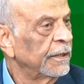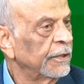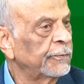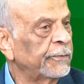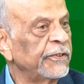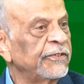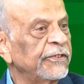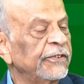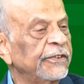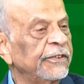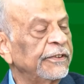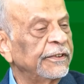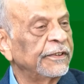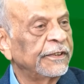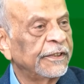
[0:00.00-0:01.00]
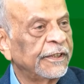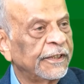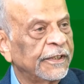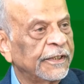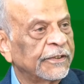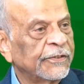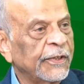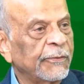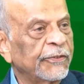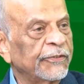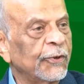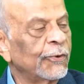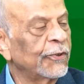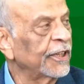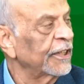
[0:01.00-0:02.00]
especially some of
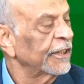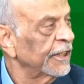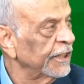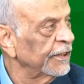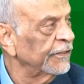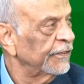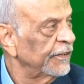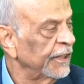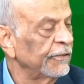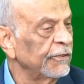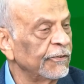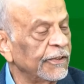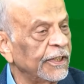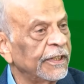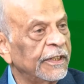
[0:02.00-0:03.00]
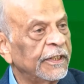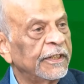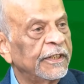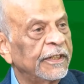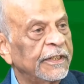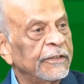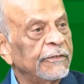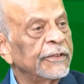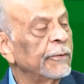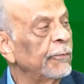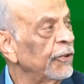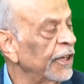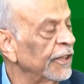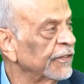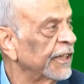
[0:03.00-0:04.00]
the Okera guys, they are doing well. Even the
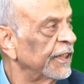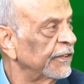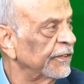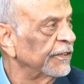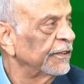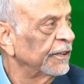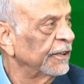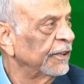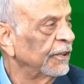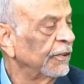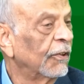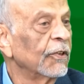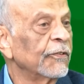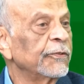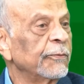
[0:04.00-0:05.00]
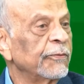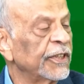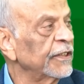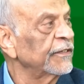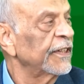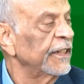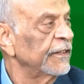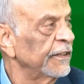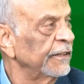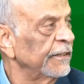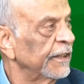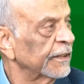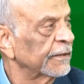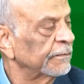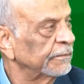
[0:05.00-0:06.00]
Muraj guys, all of the Muraj guys are in
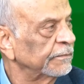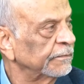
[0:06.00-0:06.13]
there.